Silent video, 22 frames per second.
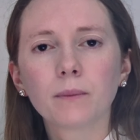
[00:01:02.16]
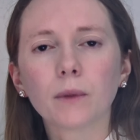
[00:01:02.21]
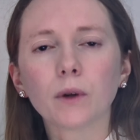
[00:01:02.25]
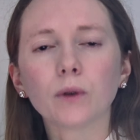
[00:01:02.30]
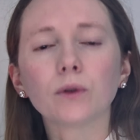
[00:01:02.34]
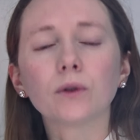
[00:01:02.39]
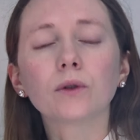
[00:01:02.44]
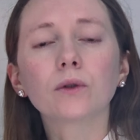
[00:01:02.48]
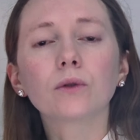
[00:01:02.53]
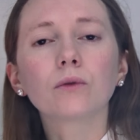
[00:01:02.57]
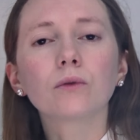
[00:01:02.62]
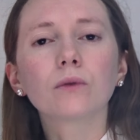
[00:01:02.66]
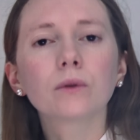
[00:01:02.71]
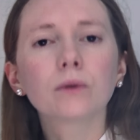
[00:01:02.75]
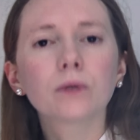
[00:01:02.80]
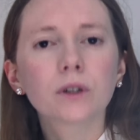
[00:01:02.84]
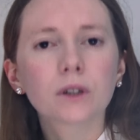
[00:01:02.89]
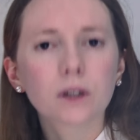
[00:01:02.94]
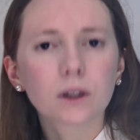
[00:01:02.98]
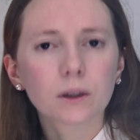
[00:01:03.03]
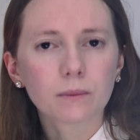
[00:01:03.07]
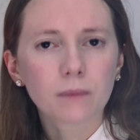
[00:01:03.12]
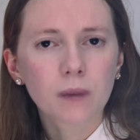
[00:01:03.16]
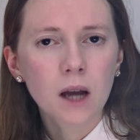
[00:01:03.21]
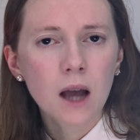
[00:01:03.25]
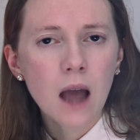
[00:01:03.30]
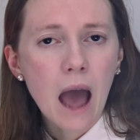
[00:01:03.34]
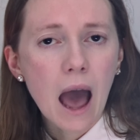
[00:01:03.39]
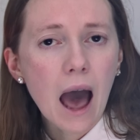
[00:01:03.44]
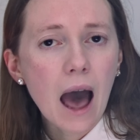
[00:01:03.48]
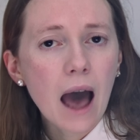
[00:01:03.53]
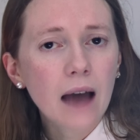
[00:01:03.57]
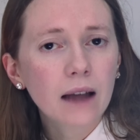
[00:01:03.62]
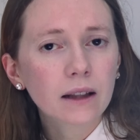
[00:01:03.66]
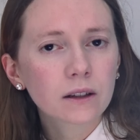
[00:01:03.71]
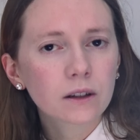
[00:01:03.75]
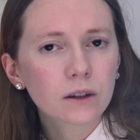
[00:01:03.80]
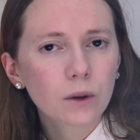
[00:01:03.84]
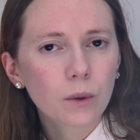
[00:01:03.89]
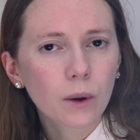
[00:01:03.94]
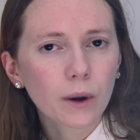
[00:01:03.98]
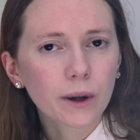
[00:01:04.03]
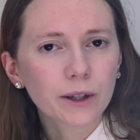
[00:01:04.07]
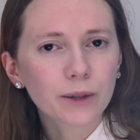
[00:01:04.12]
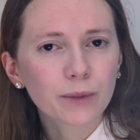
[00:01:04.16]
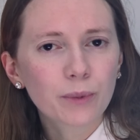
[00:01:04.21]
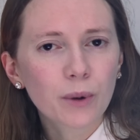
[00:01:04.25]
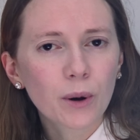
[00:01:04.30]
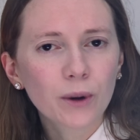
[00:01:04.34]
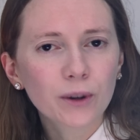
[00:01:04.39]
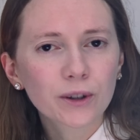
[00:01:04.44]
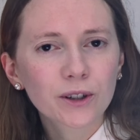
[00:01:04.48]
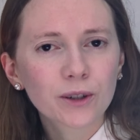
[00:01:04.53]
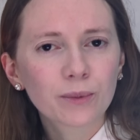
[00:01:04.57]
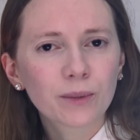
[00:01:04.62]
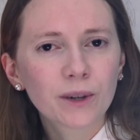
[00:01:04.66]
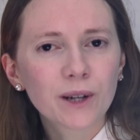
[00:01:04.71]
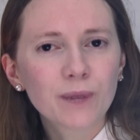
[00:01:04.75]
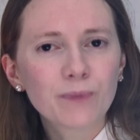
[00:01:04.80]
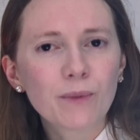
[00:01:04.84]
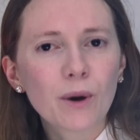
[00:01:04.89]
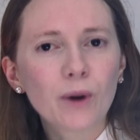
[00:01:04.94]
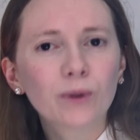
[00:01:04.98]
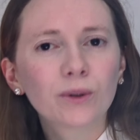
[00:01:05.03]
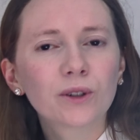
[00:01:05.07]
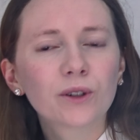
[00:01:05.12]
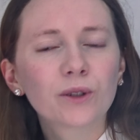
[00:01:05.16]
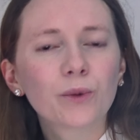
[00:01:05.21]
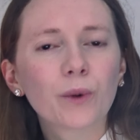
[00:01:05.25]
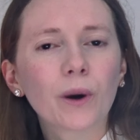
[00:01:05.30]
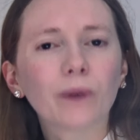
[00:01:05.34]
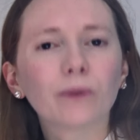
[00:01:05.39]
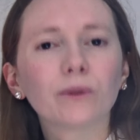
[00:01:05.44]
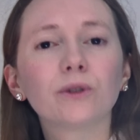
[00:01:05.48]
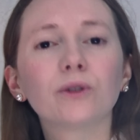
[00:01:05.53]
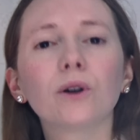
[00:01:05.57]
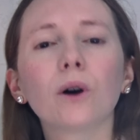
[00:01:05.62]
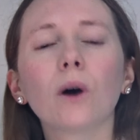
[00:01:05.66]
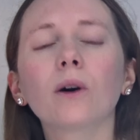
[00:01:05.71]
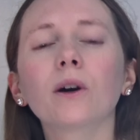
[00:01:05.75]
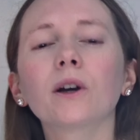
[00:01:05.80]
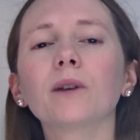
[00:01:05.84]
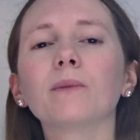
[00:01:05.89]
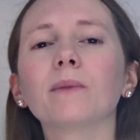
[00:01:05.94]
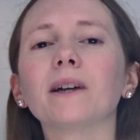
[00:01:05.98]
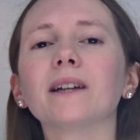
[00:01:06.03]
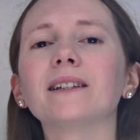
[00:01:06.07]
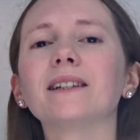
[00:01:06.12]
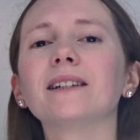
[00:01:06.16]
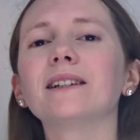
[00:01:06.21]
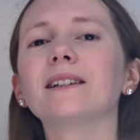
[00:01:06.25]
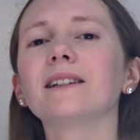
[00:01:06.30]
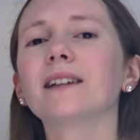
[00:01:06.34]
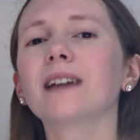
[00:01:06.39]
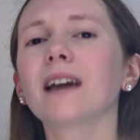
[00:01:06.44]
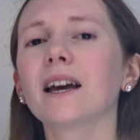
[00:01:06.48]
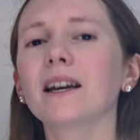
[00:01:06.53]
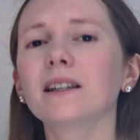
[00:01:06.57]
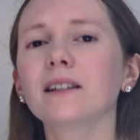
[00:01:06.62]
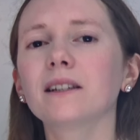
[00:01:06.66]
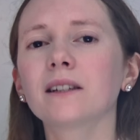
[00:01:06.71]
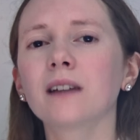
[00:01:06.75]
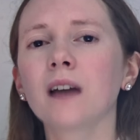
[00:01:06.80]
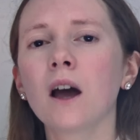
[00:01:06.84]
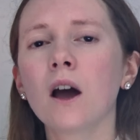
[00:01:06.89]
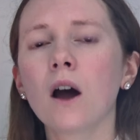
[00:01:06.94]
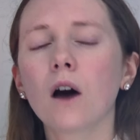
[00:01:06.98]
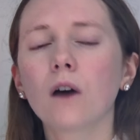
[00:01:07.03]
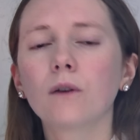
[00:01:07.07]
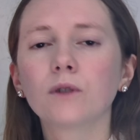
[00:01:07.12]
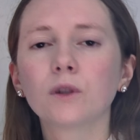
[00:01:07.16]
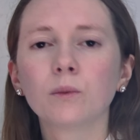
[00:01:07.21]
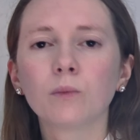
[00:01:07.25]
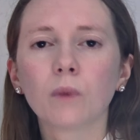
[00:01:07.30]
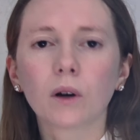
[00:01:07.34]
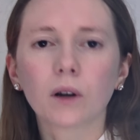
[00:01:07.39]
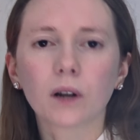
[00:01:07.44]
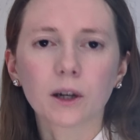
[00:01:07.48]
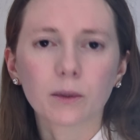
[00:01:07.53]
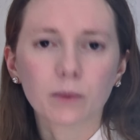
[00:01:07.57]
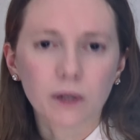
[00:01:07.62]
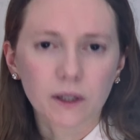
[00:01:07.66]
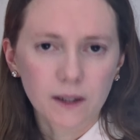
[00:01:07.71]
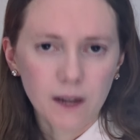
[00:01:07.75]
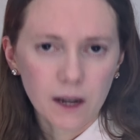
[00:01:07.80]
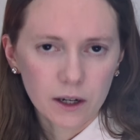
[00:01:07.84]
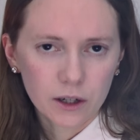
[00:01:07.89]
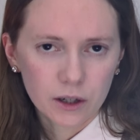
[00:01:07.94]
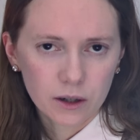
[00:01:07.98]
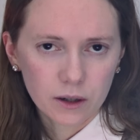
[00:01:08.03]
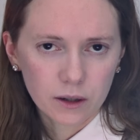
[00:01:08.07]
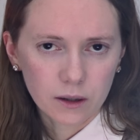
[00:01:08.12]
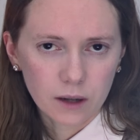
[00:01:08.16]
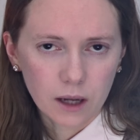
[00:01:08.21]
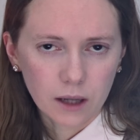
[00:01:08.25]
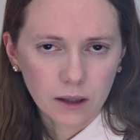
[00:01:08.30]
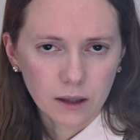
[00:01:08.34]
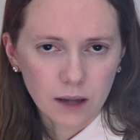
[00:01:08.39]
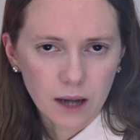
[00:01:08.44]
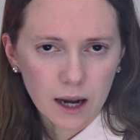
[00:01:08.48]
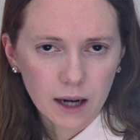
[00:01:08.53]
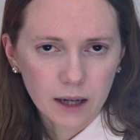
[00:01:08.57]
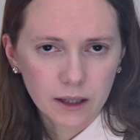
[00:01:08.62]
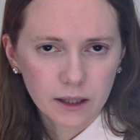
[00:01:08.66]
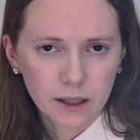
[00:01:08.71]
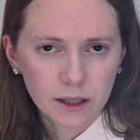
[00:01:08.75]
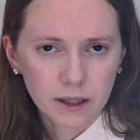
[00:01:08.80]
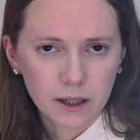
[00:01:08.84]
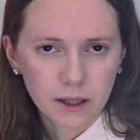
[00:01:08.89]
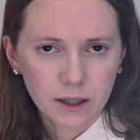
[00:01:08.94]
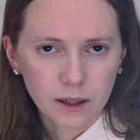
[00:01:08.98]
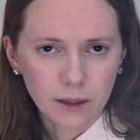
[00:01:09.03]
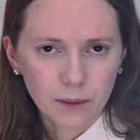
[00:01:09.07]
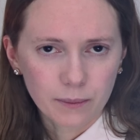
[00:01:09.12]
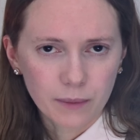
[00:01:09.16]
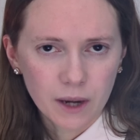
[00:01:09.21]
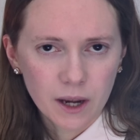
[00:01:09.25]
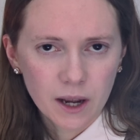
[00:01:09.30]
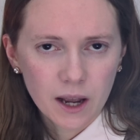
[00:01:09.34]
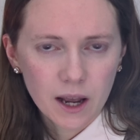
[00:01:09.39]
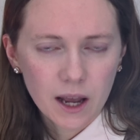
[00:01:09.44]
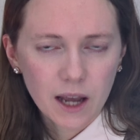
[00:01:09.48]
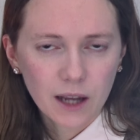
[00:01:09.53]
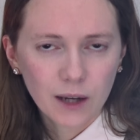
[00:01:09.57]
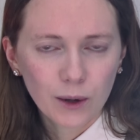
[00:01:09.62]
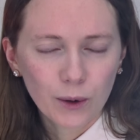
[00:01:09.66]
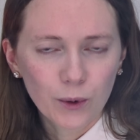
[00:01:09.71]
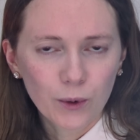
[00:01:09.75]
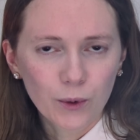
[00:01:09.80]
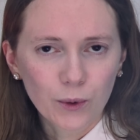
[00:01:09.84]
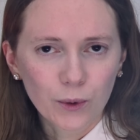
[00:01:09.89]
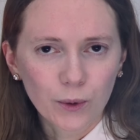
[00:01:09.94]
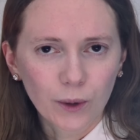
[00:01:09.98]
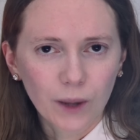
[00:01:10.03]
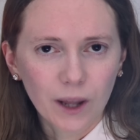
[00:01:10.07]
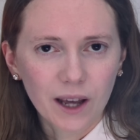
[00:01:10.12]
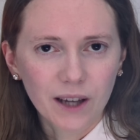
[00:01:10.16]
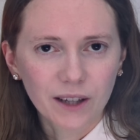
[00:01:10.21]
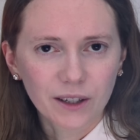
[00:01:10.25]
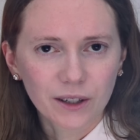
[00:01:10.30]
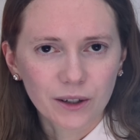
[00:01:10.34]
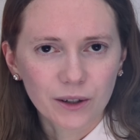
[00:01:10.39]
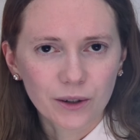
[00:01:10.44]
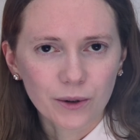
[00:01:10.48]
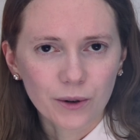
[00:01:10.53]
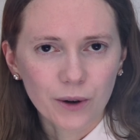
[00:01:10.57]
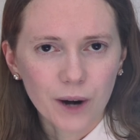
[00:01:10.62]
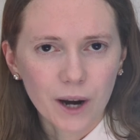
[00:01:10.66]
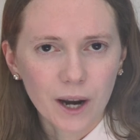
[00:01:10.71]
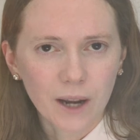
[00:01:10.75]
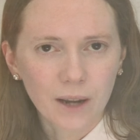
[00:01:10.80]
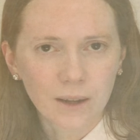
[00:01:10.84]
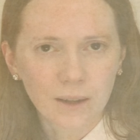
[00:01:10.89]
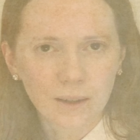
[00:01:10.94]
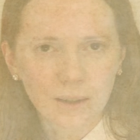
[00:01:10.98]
most gruesome, and quite possibly most well-documented case of demonic possession and exorcism in all history.